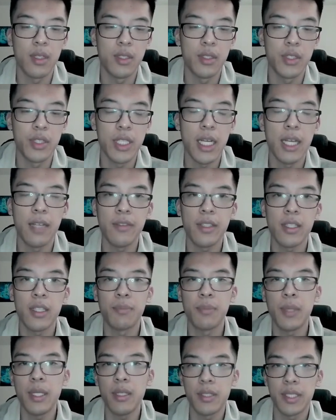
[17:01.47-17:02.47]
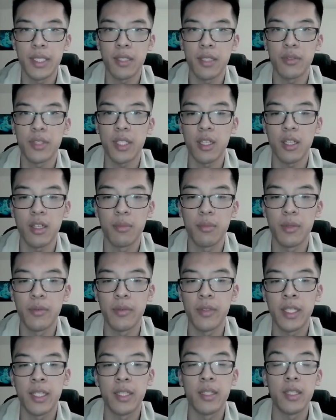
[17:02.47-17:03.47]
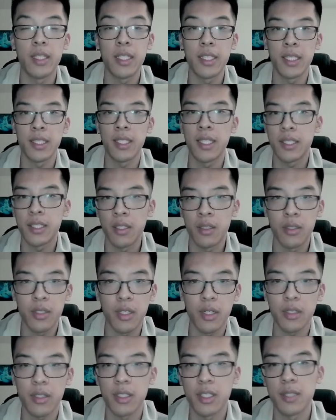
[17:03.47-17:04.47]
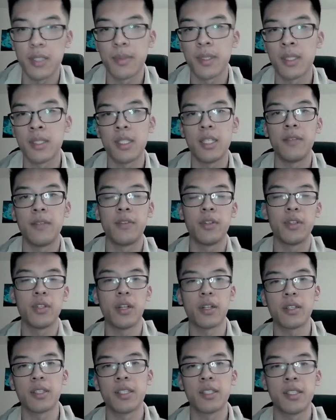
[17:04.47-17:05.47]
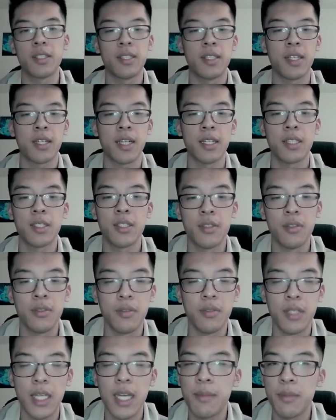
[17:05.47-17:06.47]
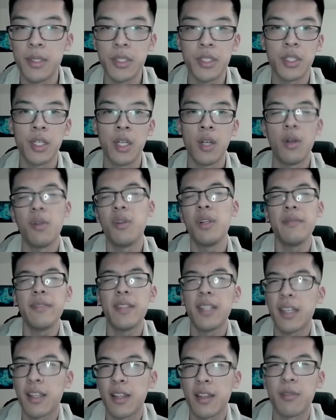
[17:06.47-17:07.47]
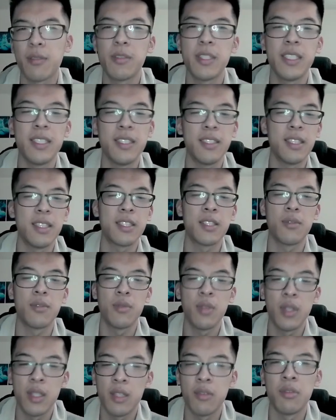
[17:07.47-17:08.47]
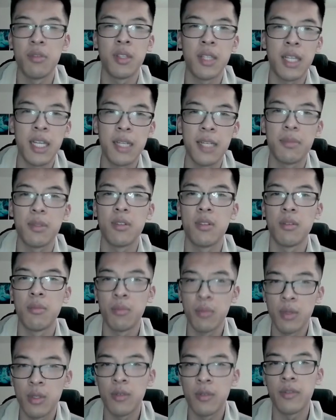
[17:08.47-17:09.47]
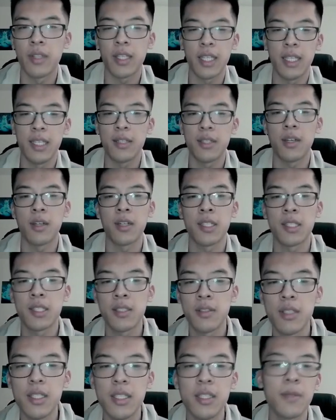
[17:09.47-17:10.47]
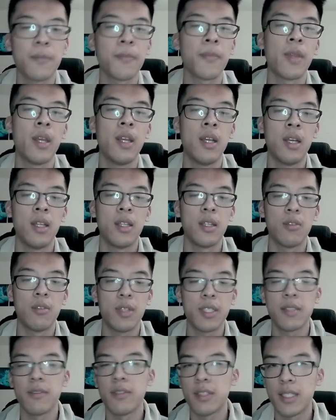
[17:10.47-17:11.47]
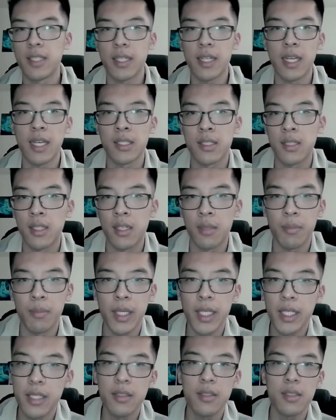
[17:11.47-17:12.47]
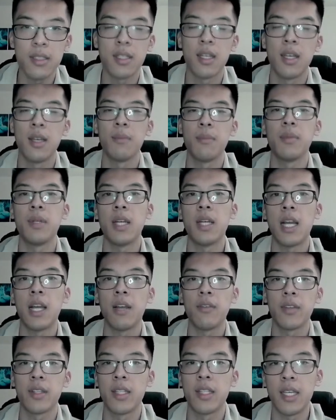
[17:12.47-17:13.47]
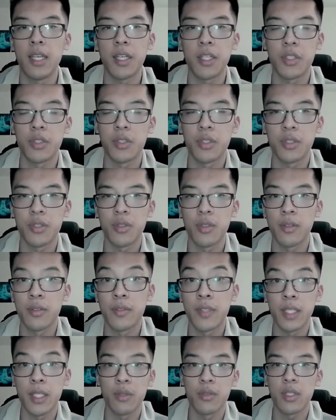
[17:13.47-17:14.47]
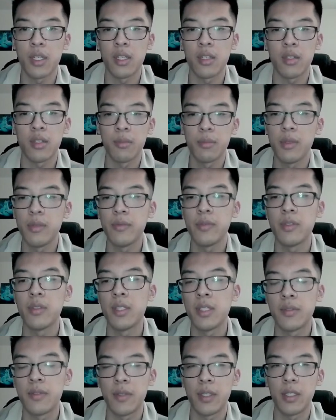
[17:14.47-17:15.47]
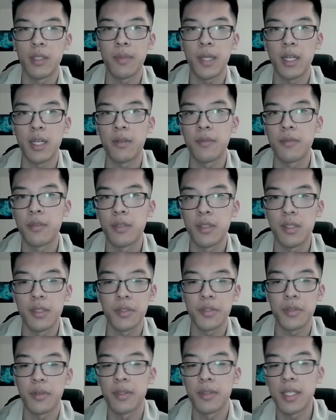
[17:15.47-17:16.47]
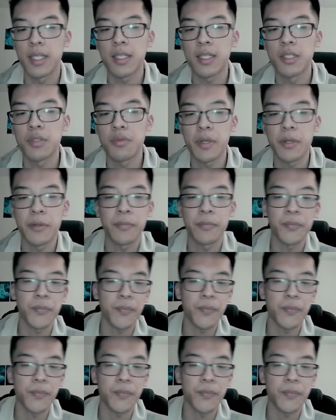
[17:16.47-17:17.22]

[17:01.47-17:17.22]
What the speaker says: Just having a better single target removal that isn't necessarily Darkness, because if your Darkness is stuck at 2 damage, or even like 3, it doesn't really reliably remove the key targets you need. The rest of this deck has a lot of pings, but having the extra sort of single target removal is very powerful in this sort of deck as well.